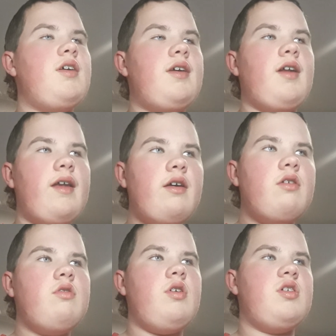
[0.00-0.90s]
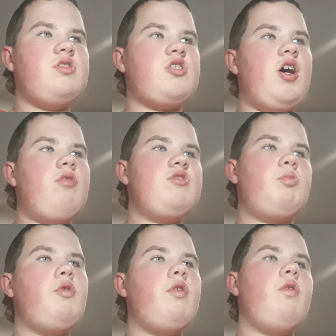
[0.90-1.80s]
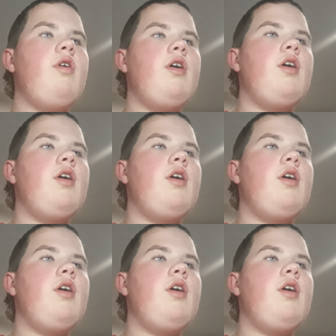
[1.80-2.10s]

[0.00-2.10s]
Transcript: Tiglio as Charles Boyle,